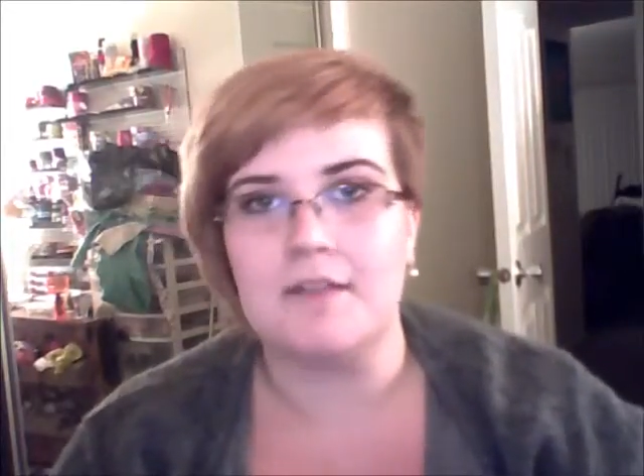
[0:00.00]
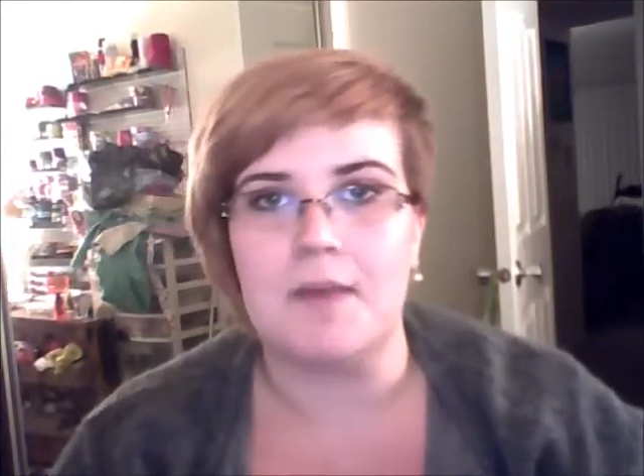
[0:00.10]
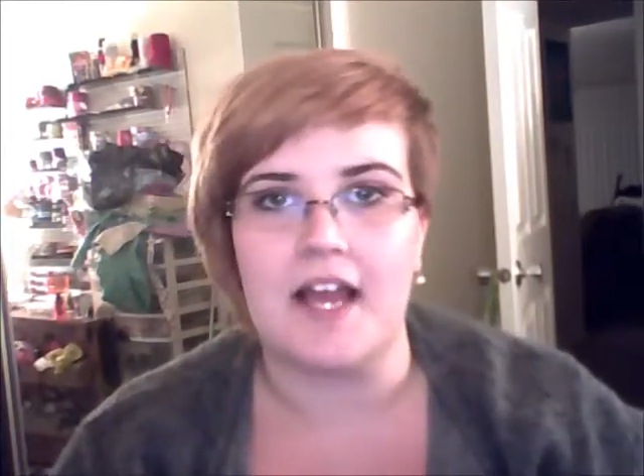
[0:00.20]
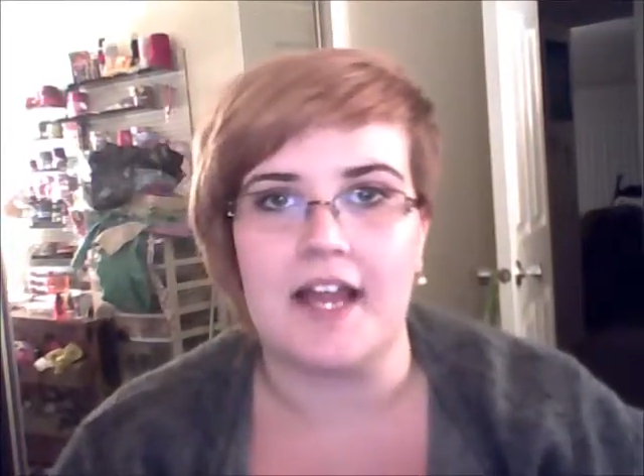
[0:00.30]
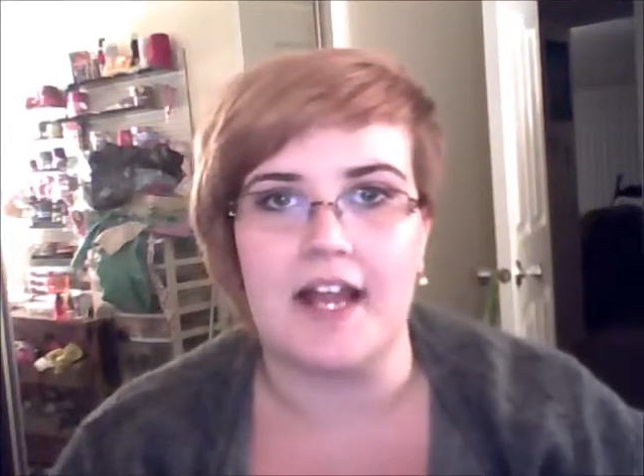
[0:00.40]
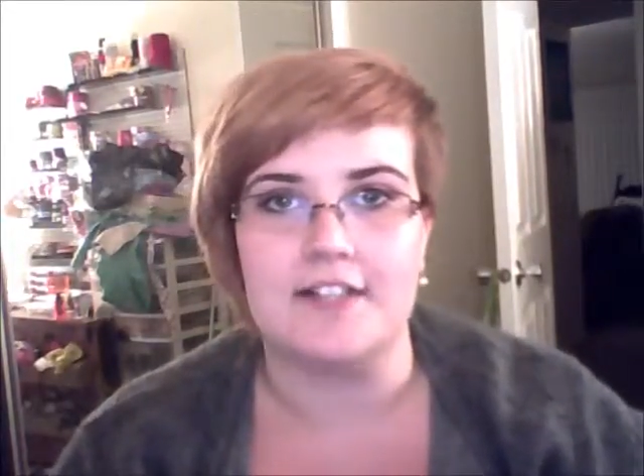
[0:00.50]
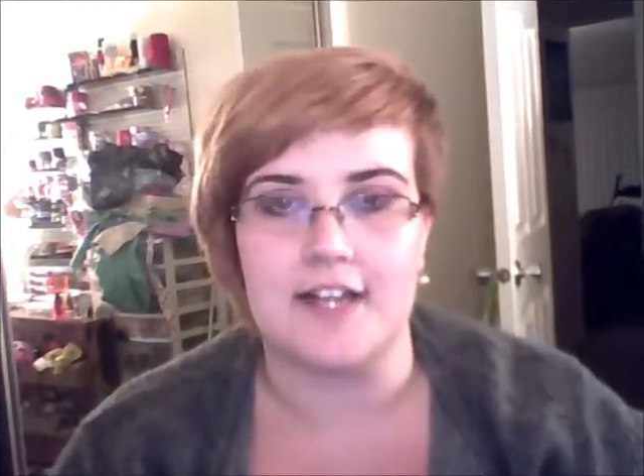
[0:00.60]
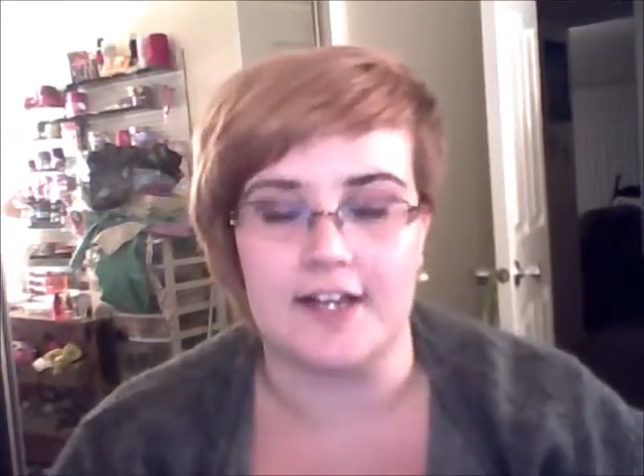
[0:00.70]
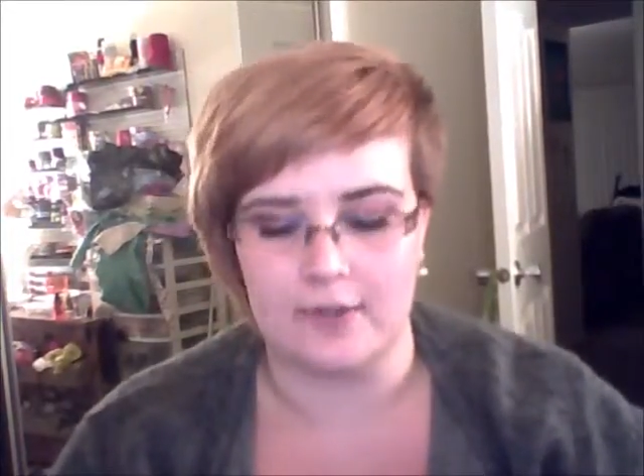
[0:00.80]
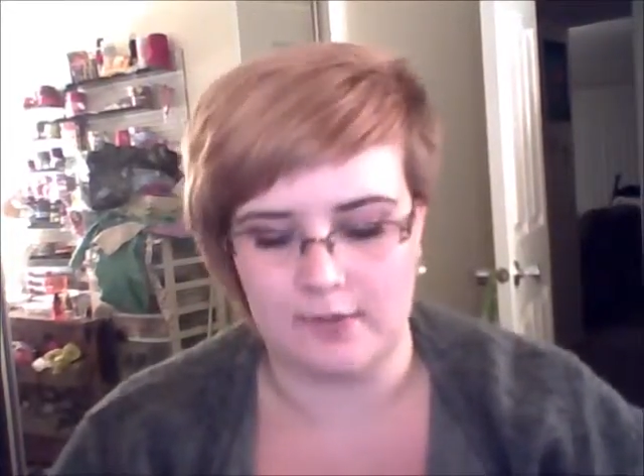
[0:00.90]
And then
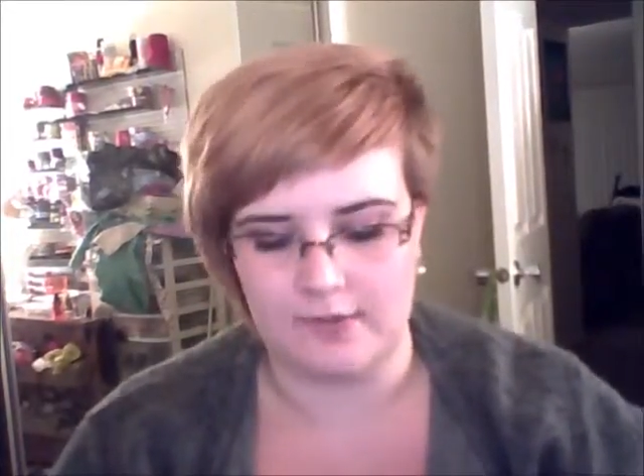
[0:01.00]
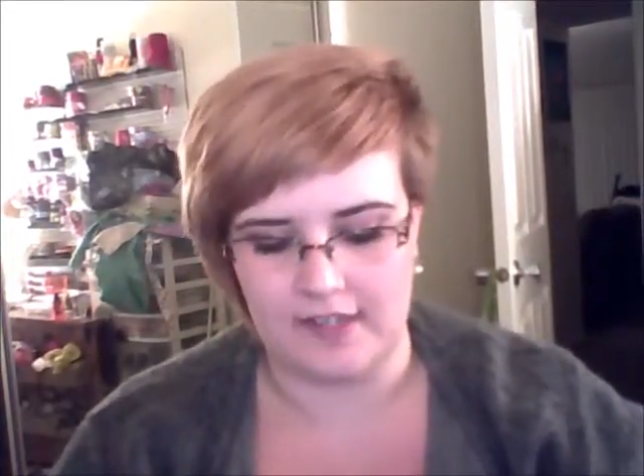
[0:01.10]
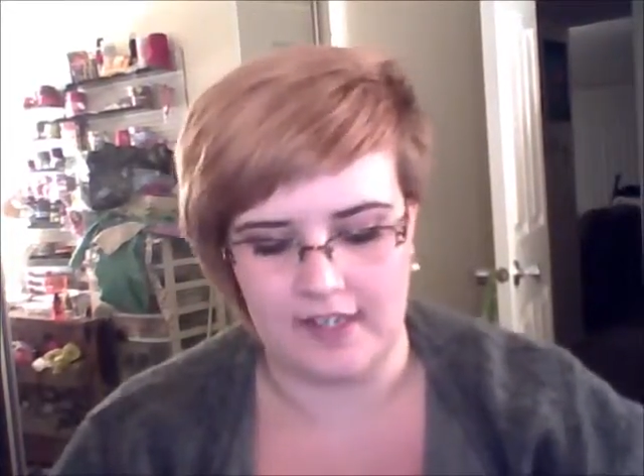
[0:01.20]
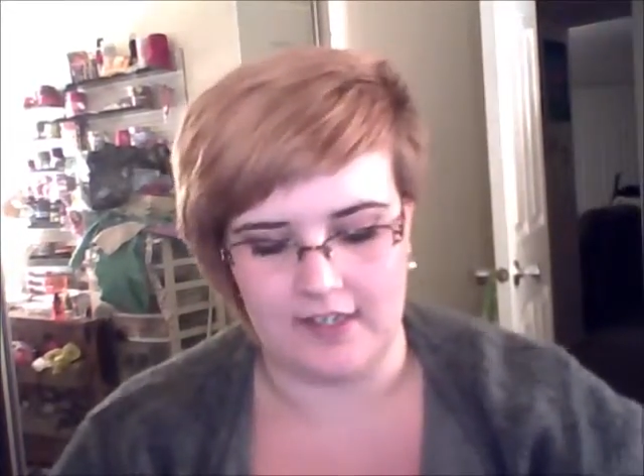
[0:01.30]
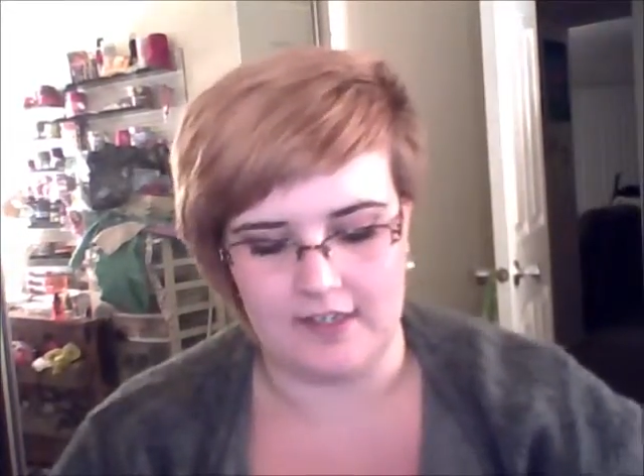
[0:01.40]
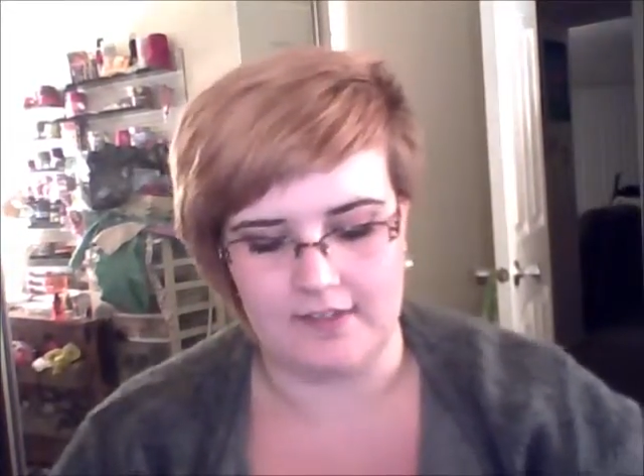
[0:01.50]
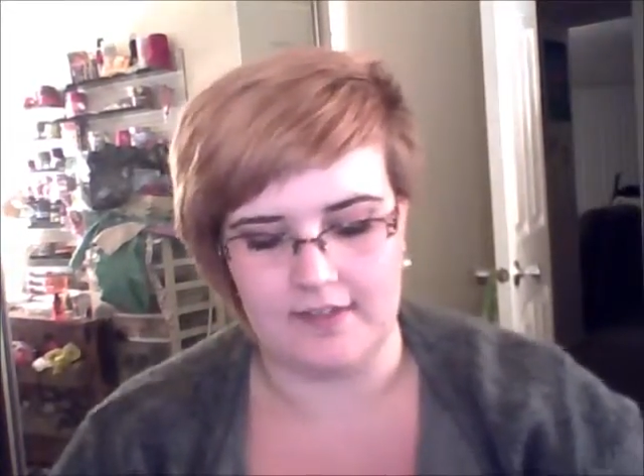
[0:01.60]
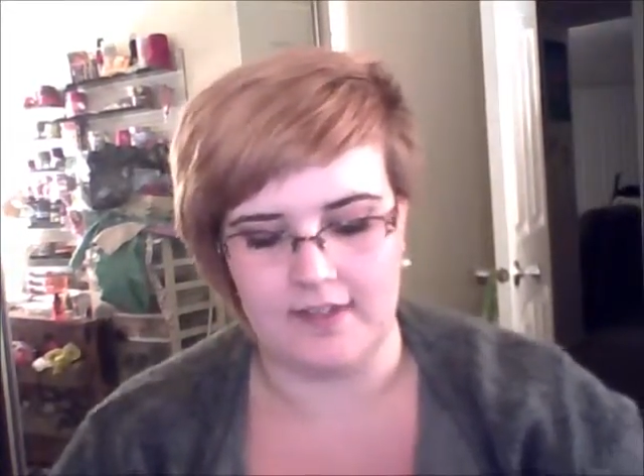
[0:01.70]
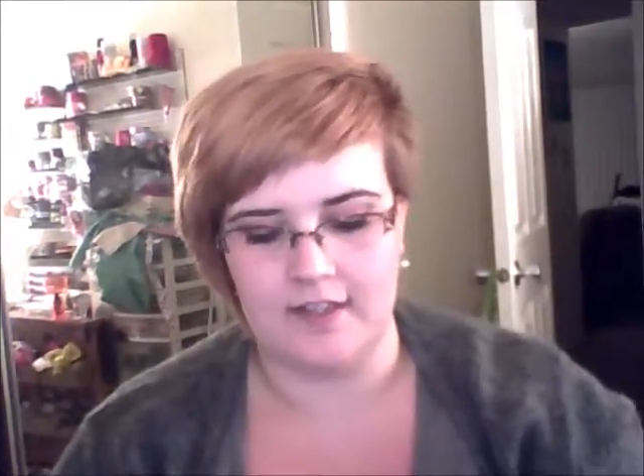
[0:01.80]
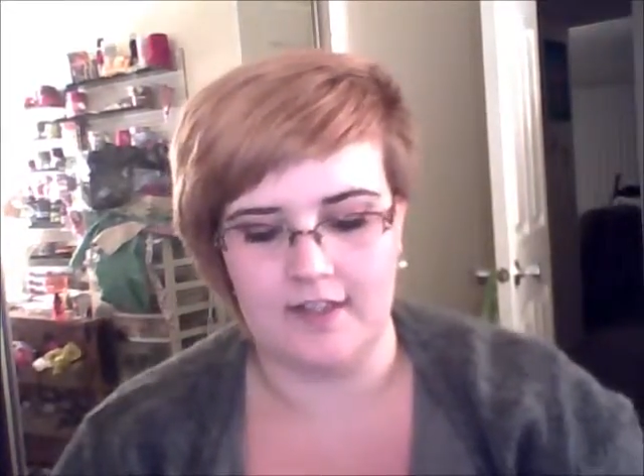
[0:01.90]
next up on my
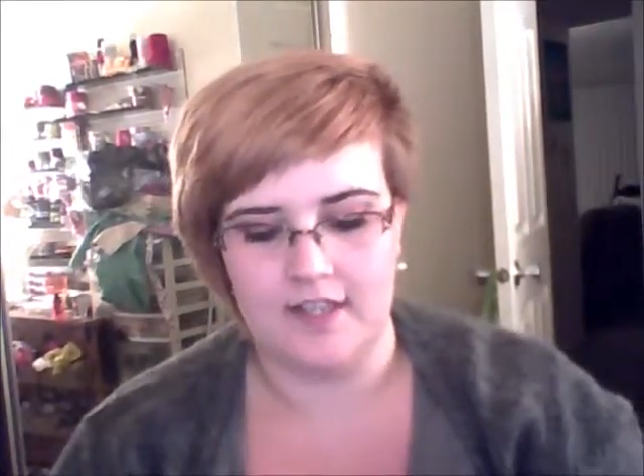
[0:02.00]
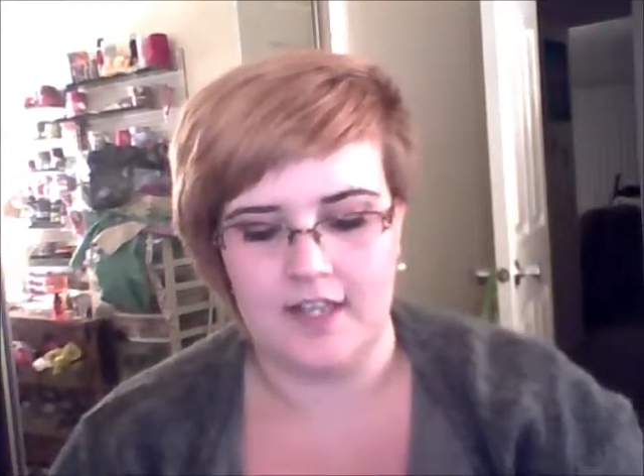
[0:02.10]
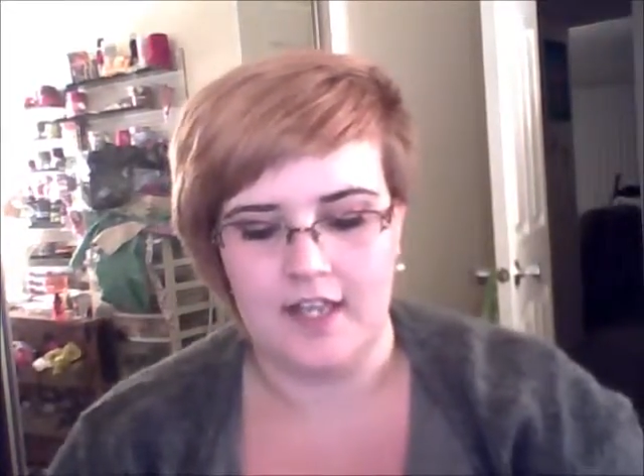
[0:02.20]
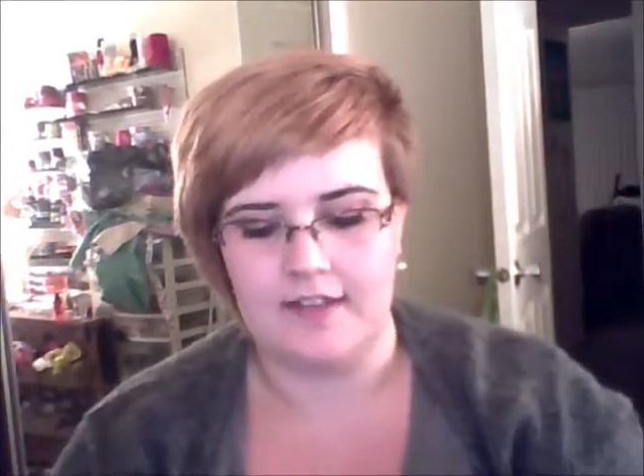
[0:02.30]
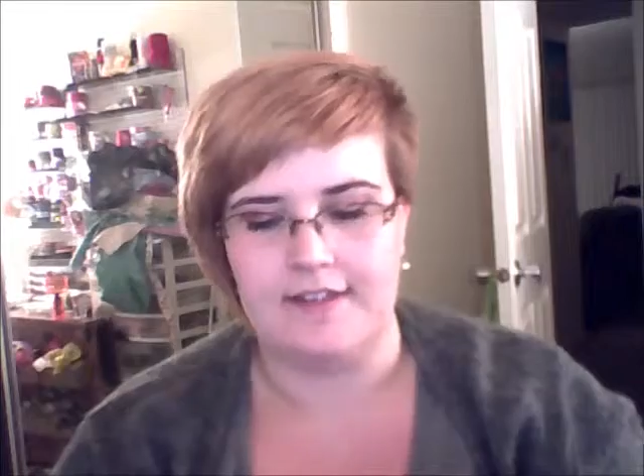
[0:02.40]
eyeshadows